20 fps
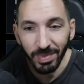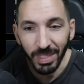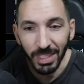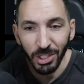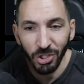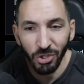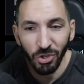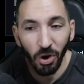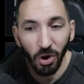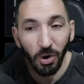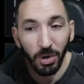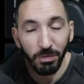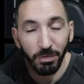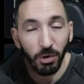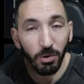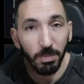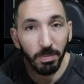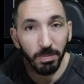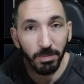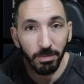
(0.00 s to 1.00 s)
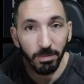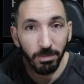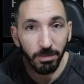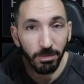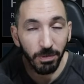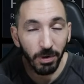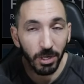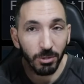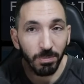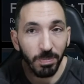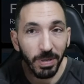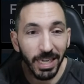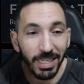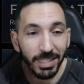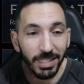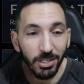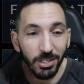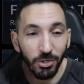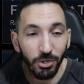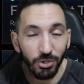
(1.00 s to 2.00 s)
So if you're first place
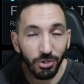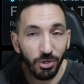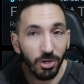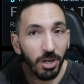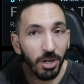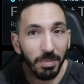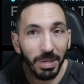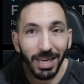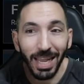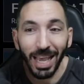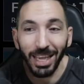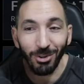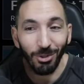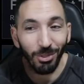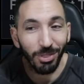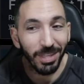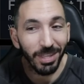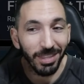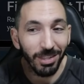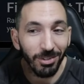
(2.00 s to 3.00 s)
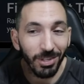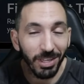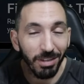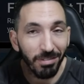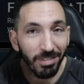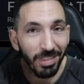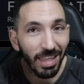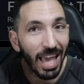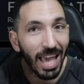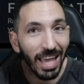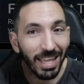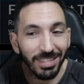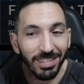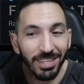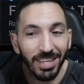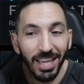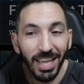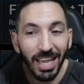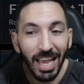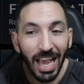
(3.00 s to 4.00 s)
in your tournament, I don't think they'll give that.
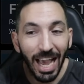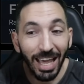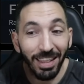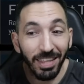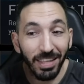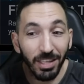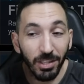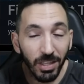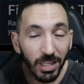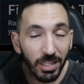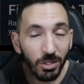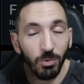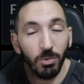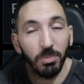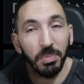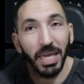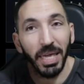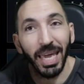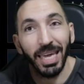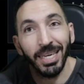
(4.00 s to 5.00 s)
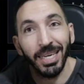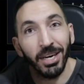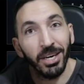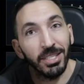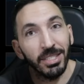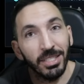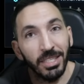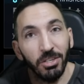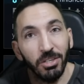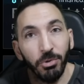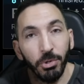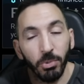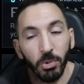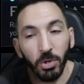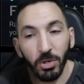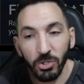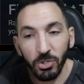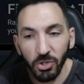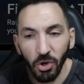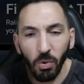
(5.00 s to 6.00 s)
I think this will be a guaranteed
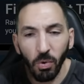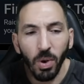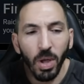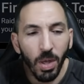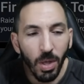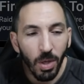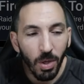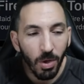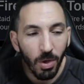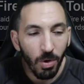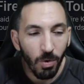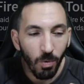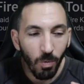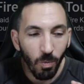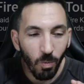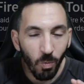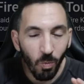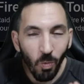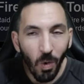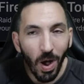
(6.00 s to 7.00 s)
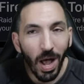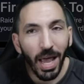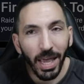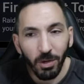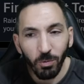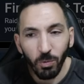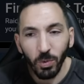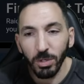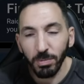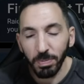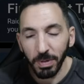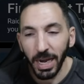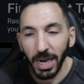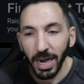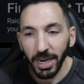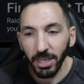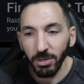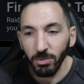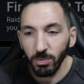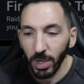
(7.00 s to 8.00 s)
reward. So why would
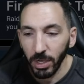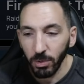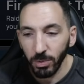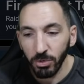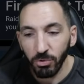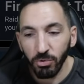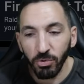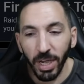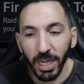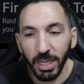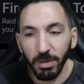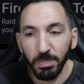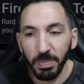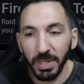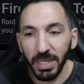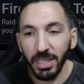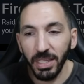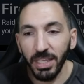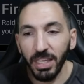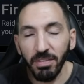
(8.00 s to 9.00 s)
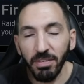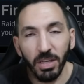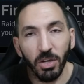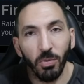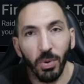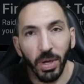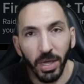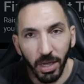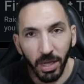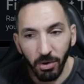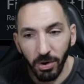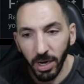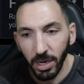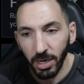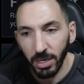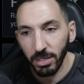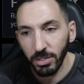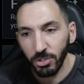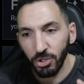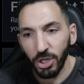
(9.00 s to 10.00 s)
Plarium, why would Raid be giving away a
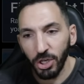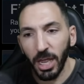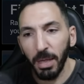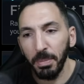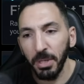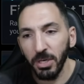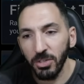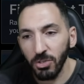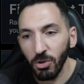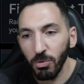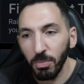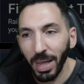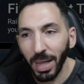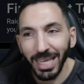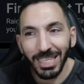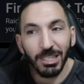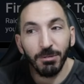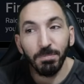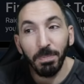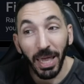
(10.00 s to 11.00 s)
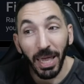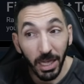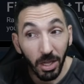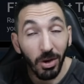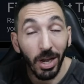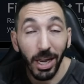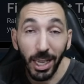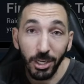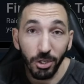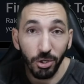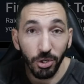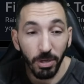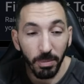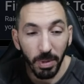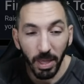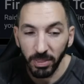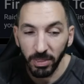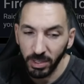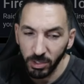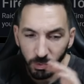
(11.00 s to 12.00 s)
rare champion? So my speculation
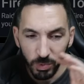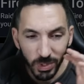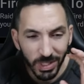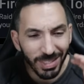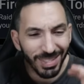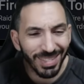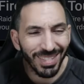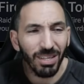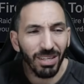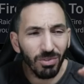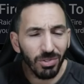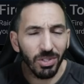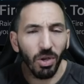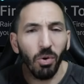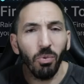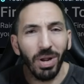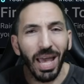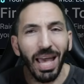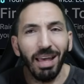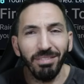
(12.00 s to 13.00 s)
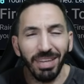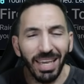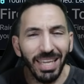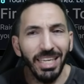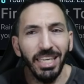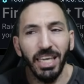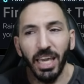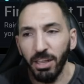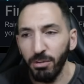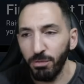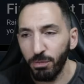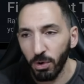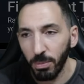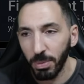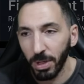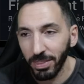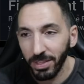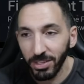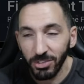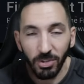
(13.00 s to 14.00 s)
about this, we still don't have any info
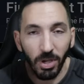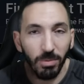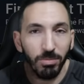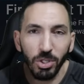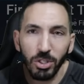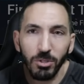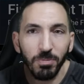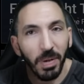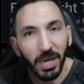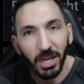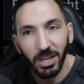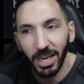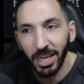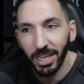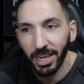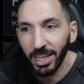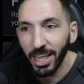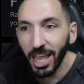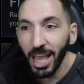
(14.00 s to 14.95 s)
about this, so I'm just speculating.